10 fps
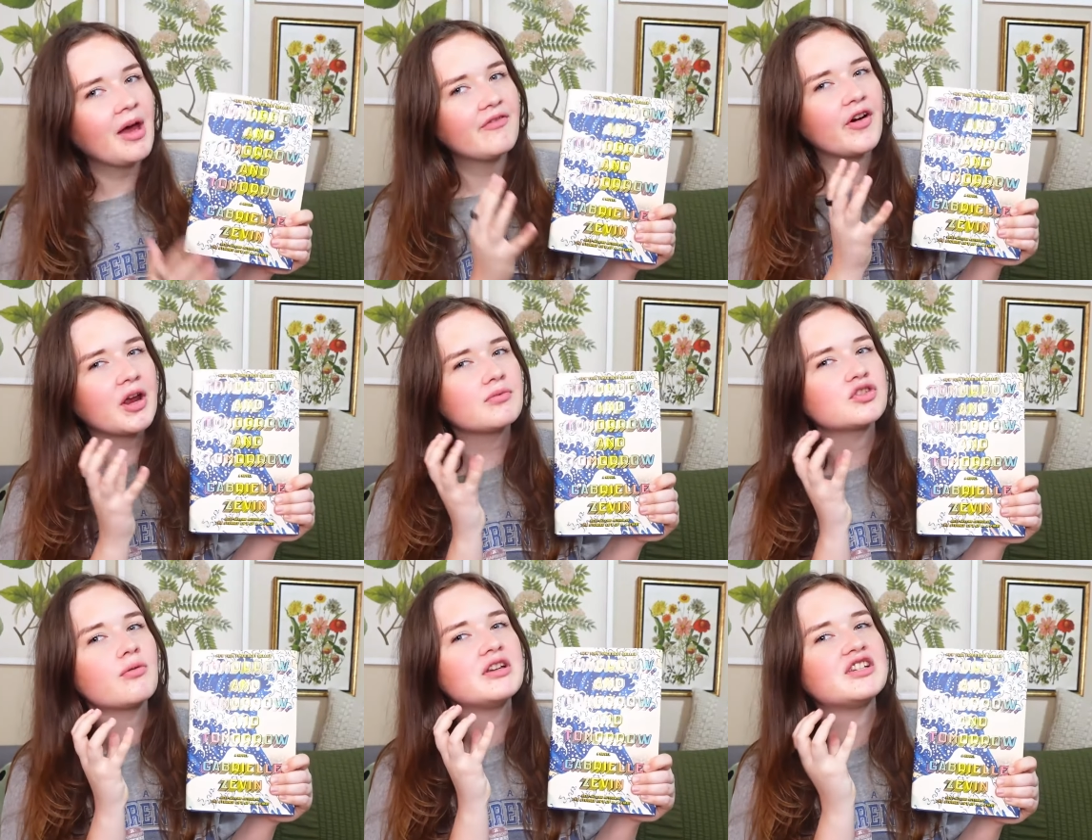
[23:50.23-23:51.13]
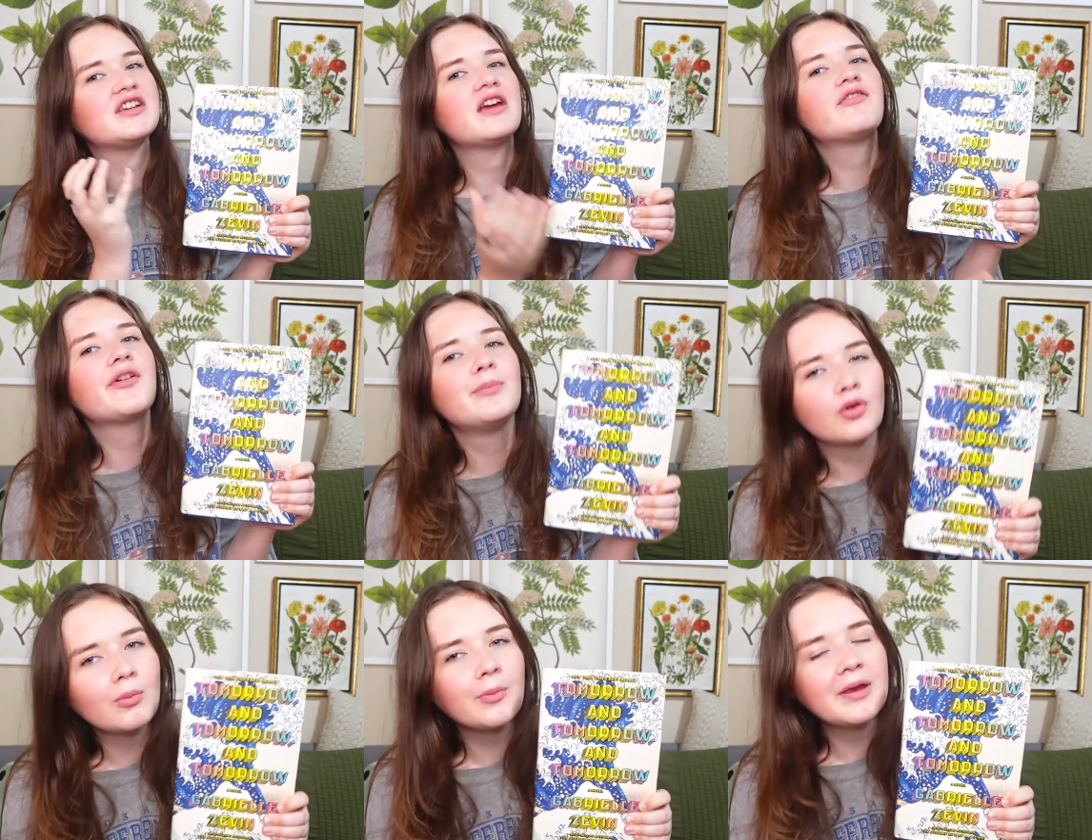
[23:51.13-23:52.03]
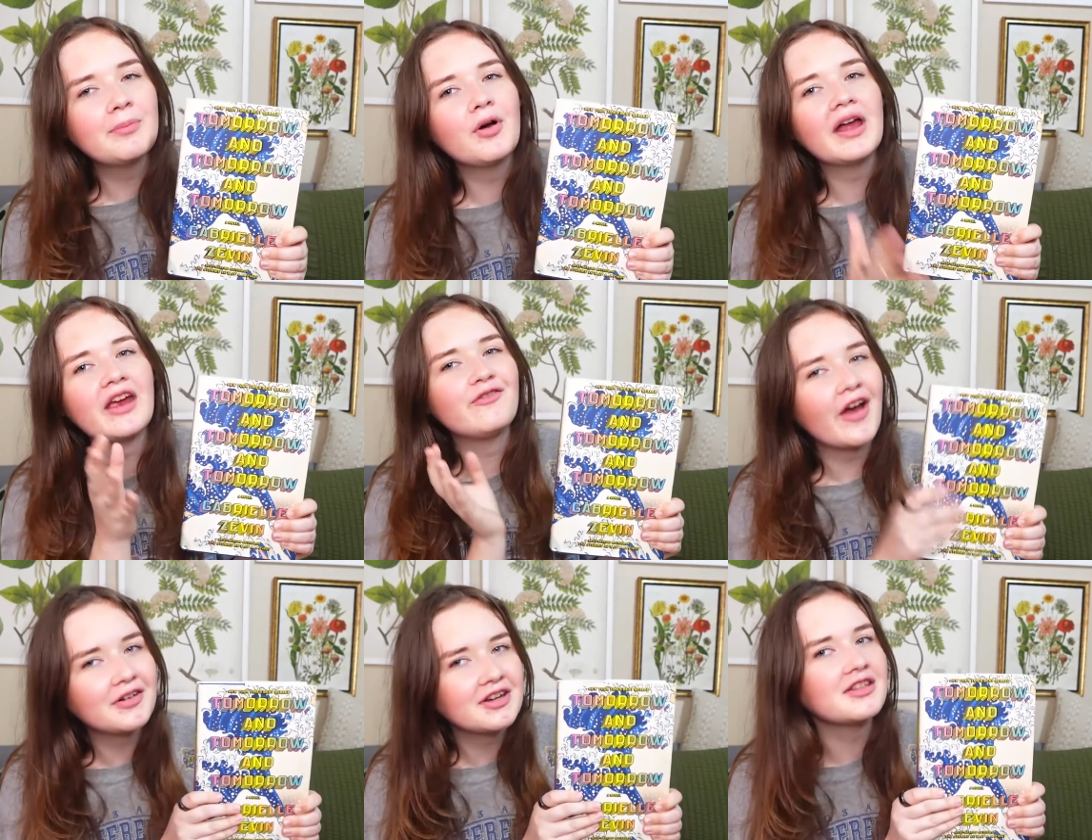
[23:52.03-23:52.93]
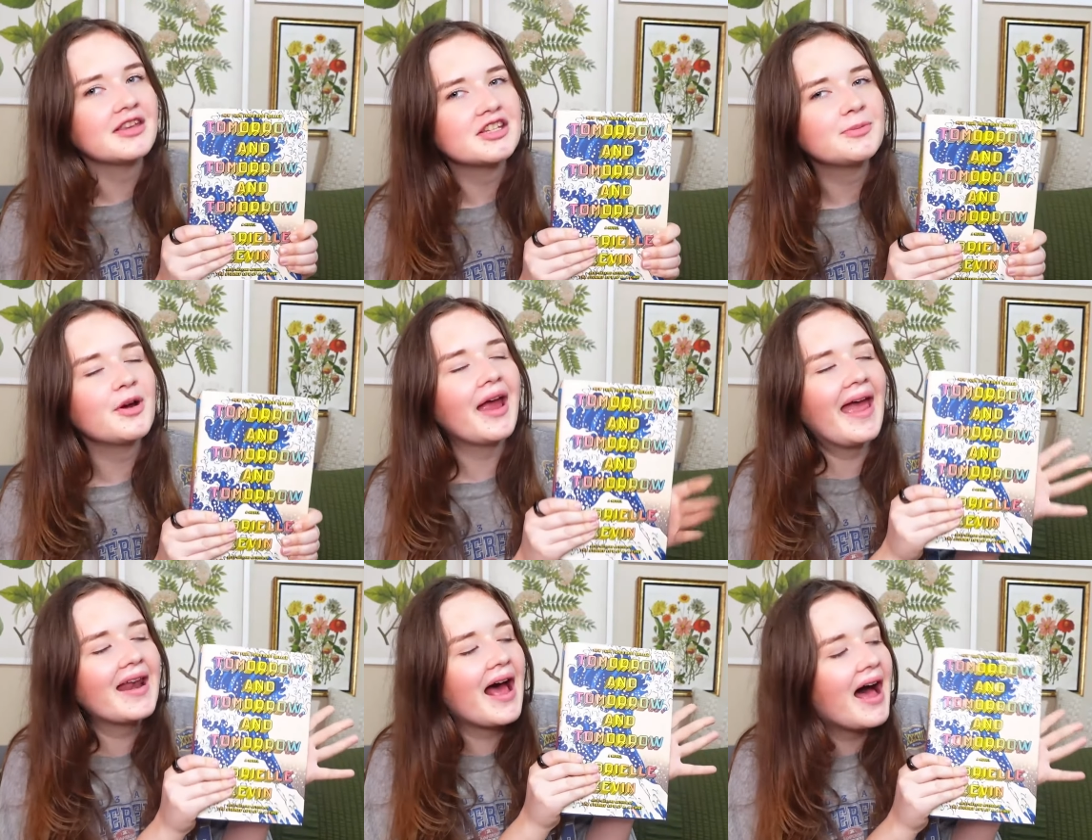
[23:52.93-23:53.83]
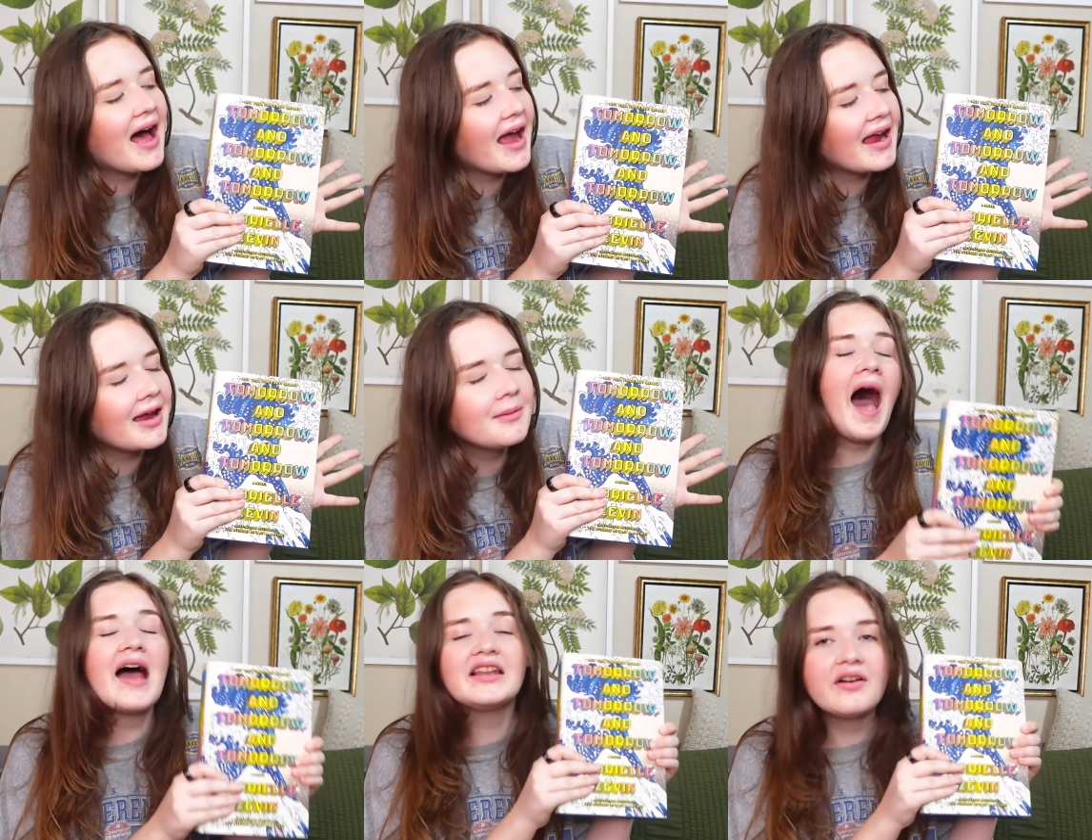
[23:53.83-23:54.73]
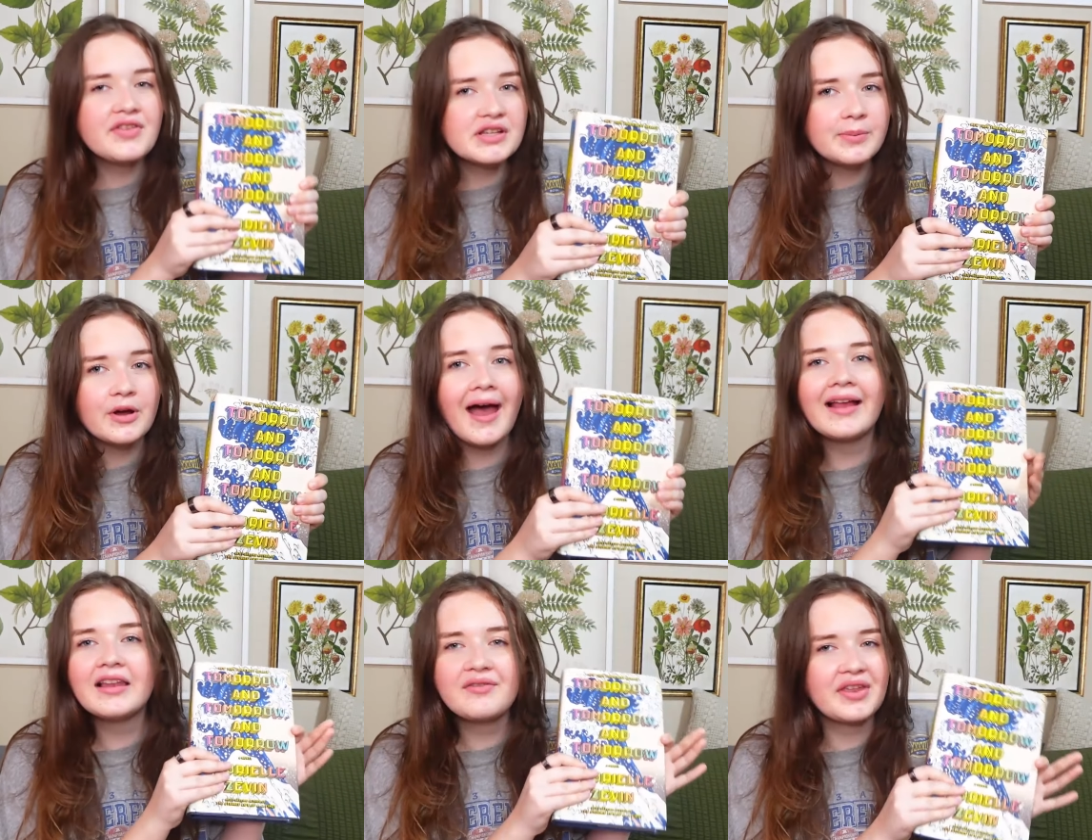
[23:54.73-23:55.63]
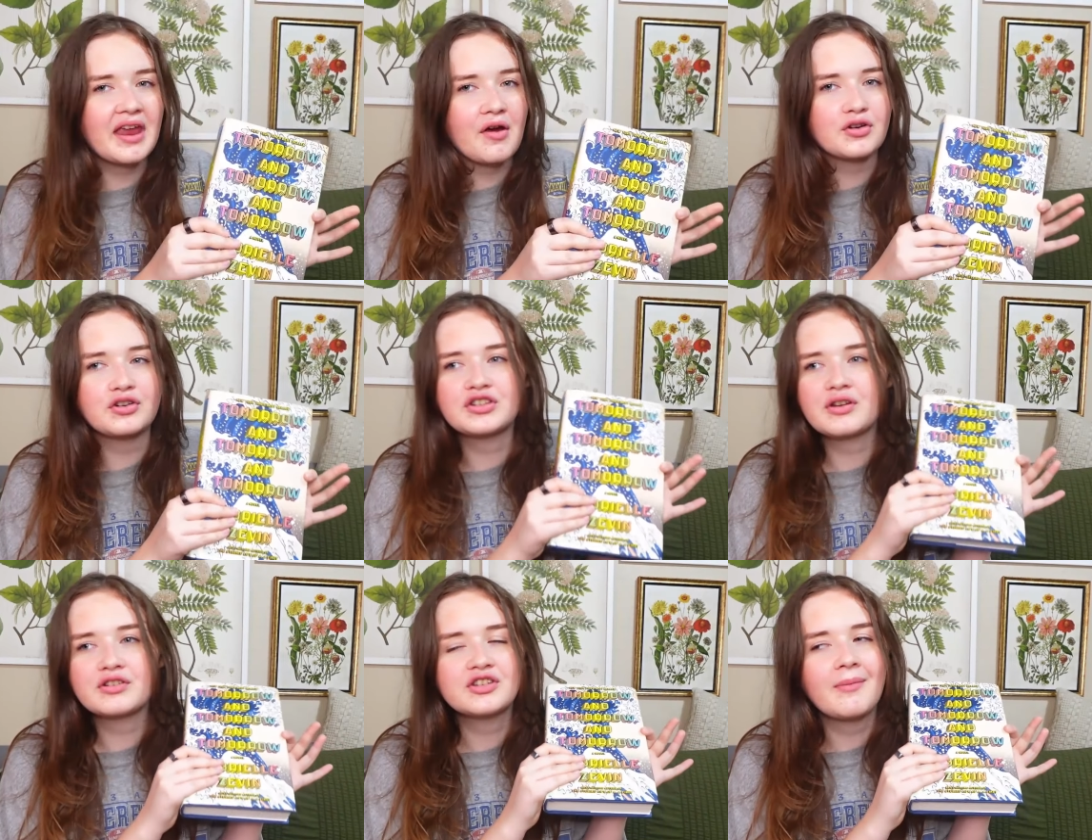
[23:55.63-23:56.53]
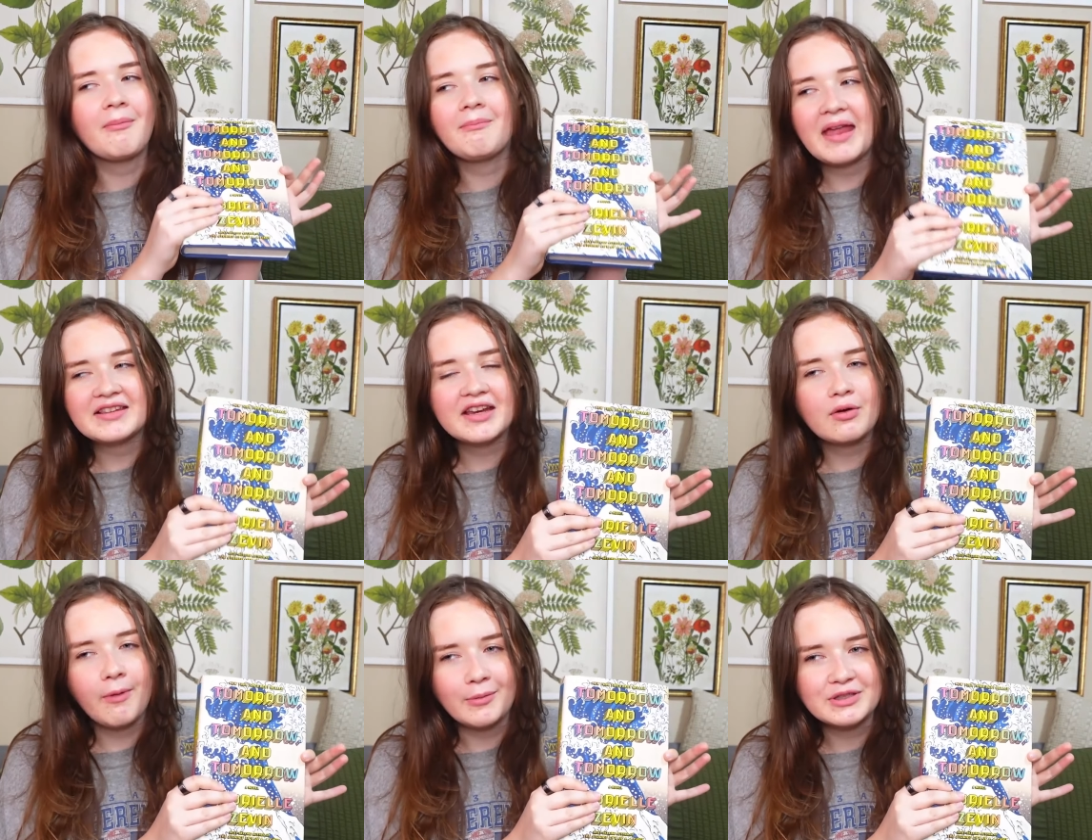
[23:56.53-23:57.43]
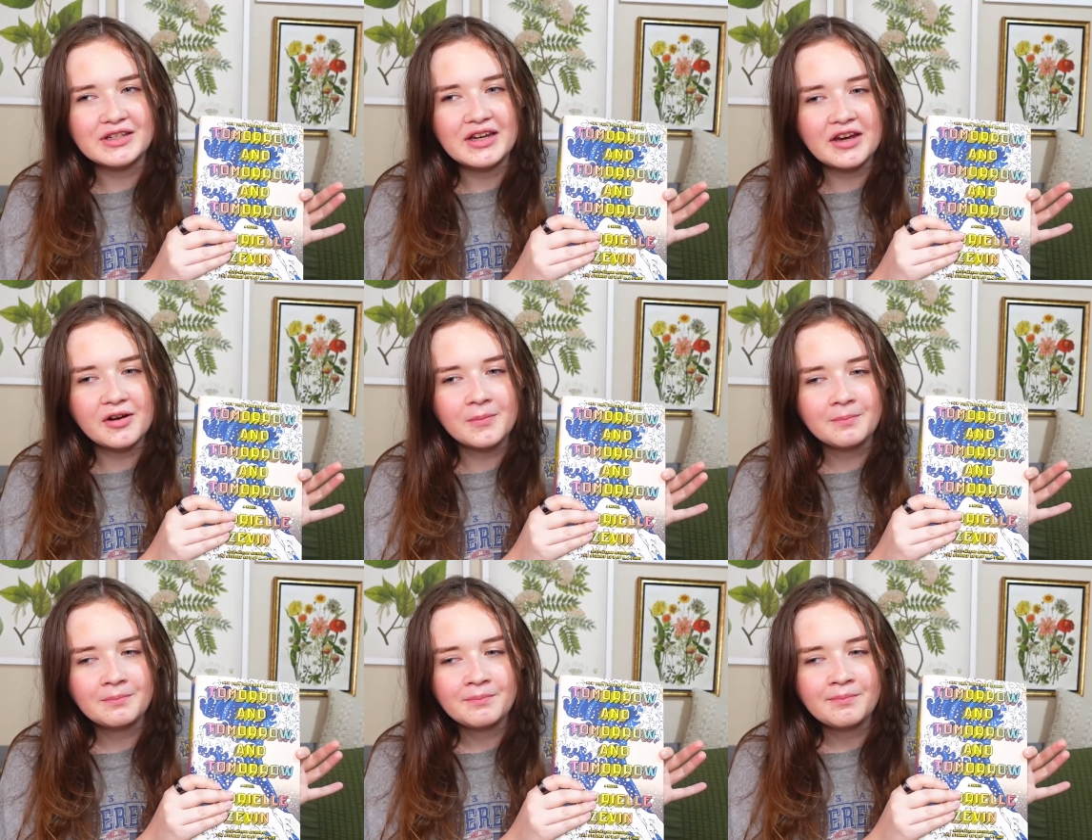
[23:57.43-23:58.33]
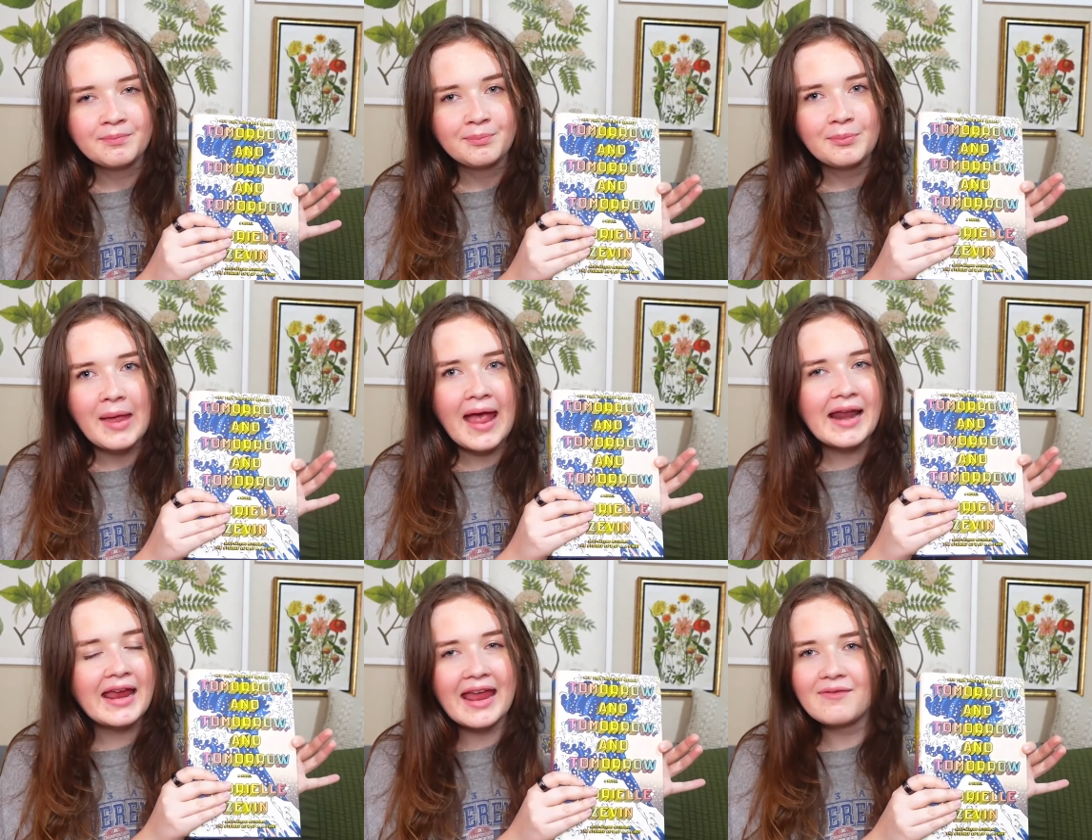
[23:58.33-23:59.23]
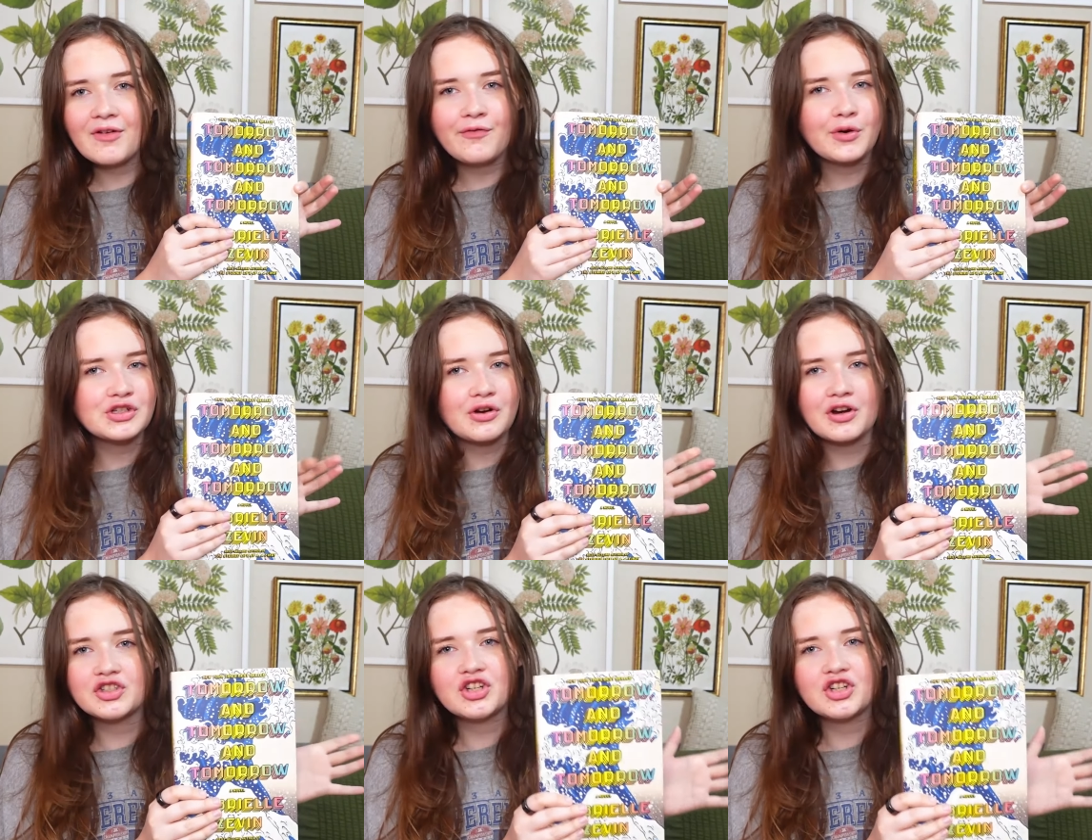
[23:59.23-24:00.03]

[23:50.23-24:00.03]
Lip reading: I thought I was going to get from Normal People, and I found it in this book, and I love this book. I love the characters. There are some amazing quotes in here, and I gave it 4 stars.